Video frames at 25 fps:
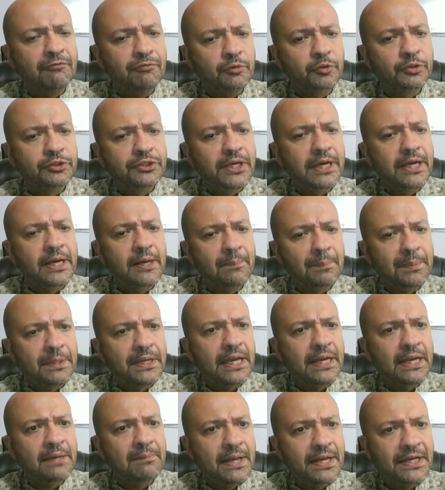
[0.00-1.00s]
food
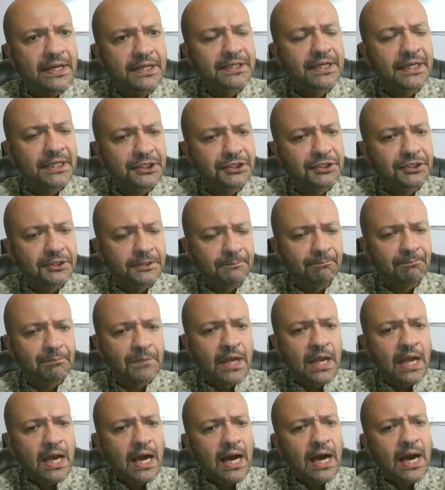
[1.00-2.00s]
therapy and meditation.
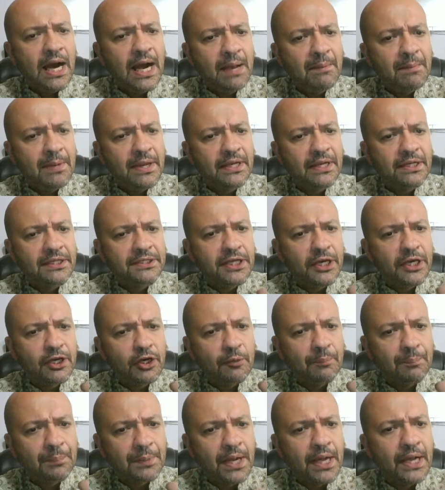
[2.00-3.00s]
I made a set
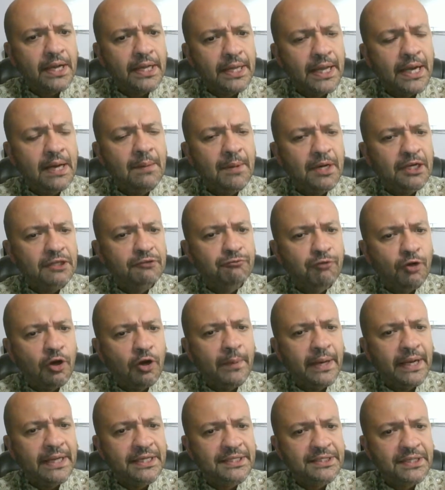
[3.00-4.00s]
of pranayamas
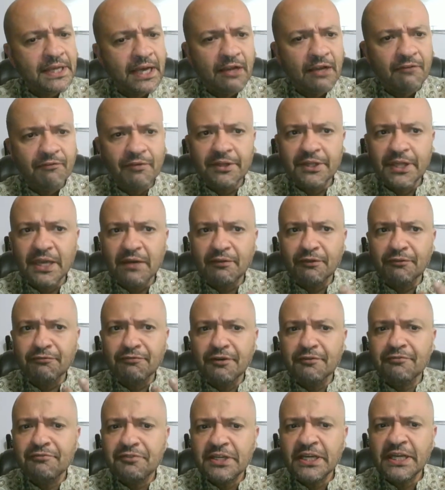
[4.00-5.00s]
for myself, and they were
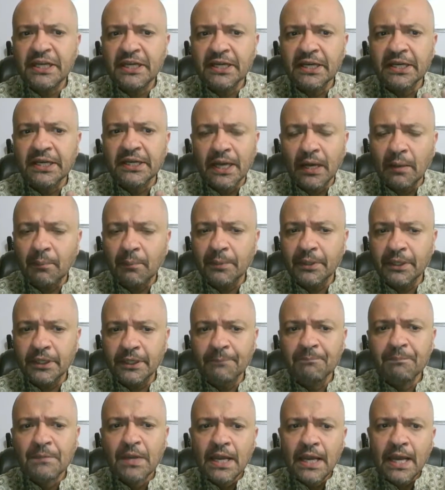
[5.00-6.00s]
15 in
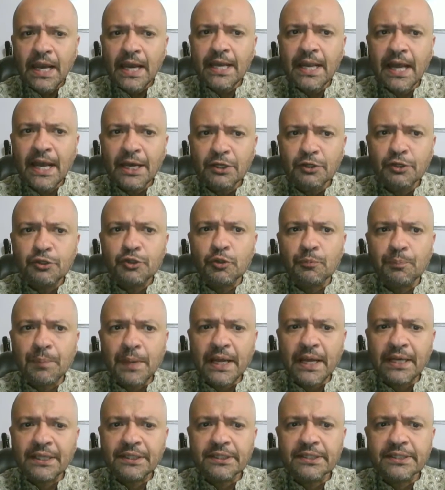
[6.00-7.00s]
number, and I used to
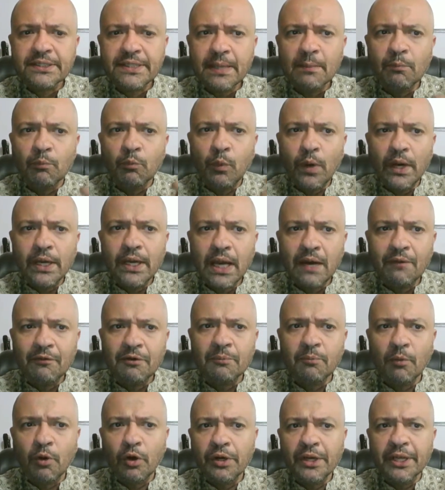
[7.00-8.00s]
practice them 1
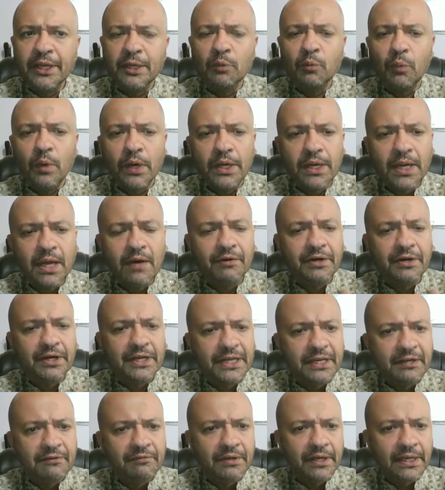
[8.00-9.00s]
hour morning, 1 hour
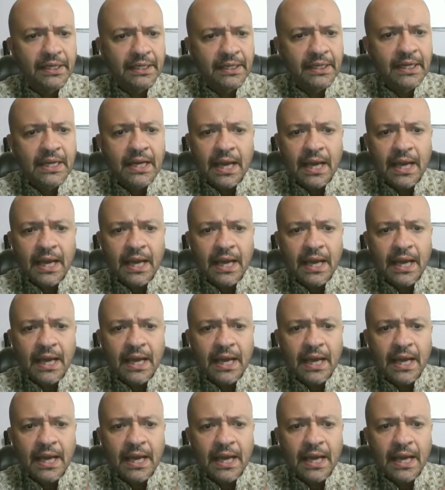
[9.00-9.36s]
evening.